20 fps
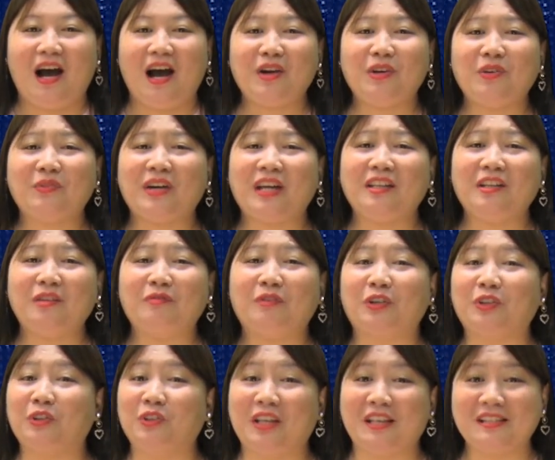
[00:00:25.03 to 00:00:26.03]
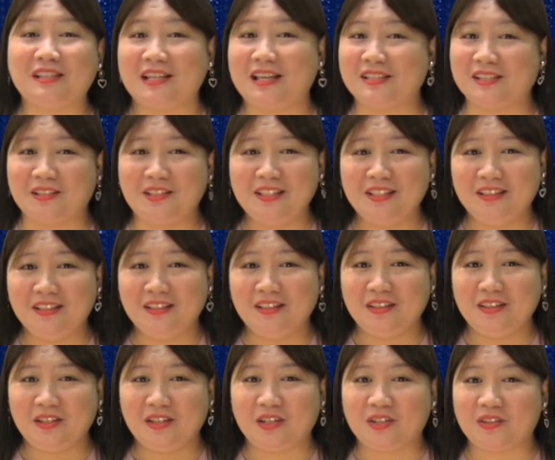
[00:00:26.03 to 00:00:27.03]
Are you ready for today's lesson?
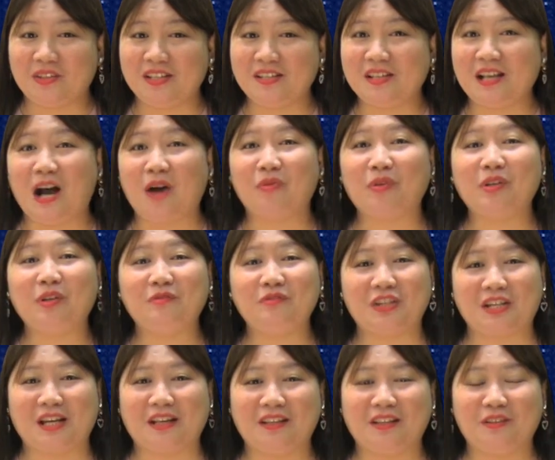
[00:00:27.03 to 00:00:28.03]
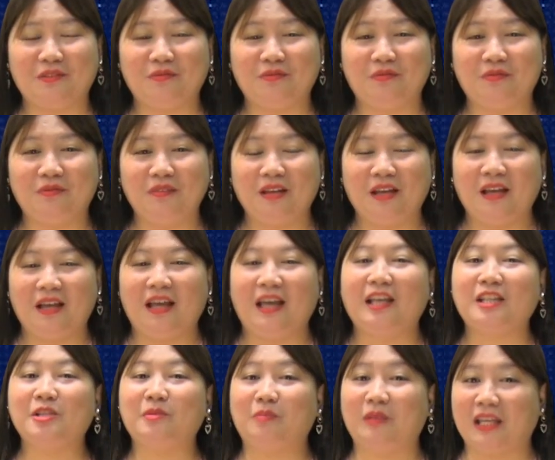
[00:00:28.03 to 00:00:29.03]
Here is our objective.
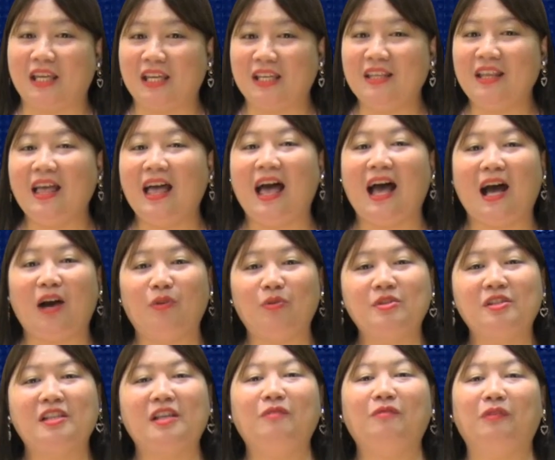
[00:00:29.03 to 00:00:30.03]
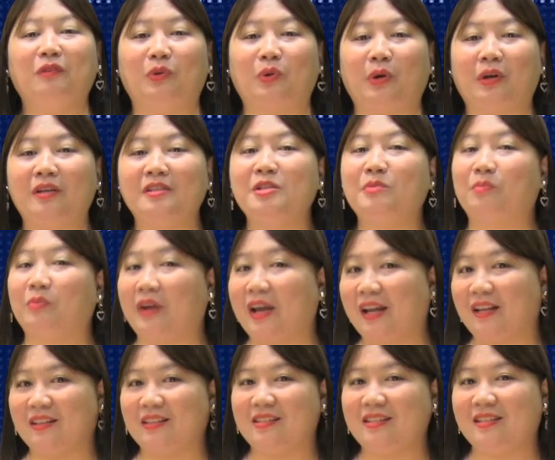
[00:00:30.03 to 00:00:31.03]
Explain how seafloor
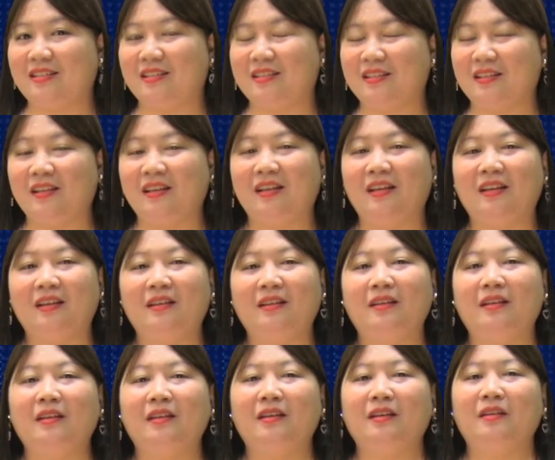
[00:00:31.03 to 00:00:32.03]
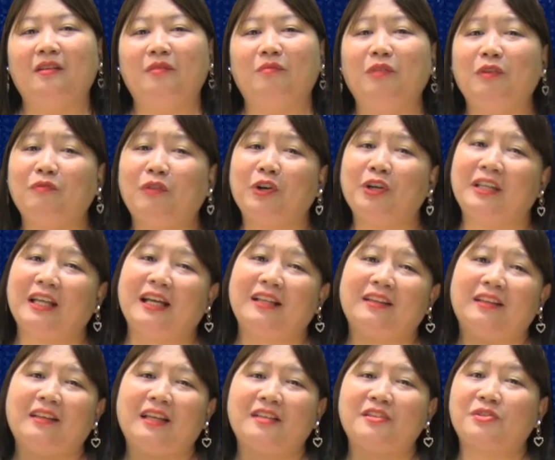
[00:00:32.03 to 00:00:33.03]
spreads. Before
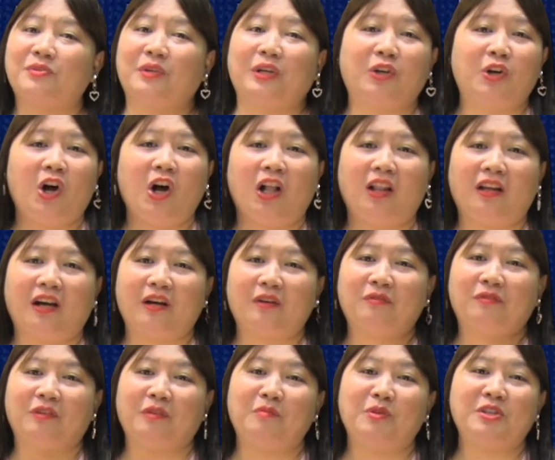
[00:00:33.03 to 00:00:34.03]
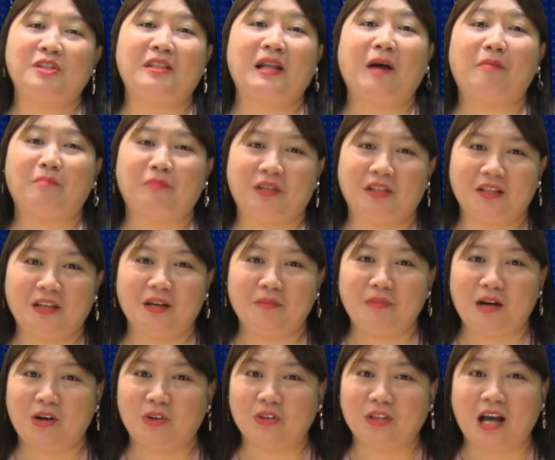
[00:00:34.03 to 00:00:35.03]
that, let's recall our previous topic
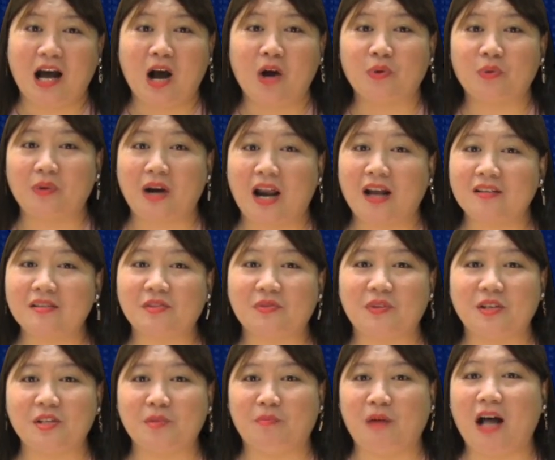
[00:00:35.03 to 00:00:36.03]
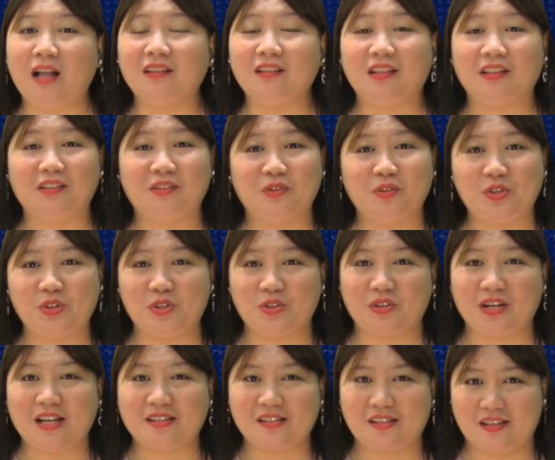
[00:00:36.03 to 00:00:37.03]
about how rocks responded to
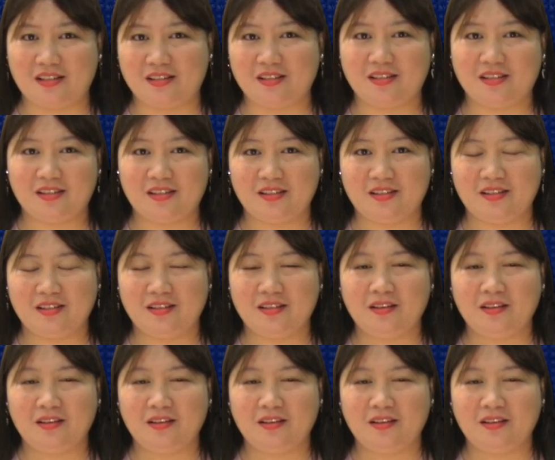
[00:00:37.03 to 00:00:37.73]
stresses.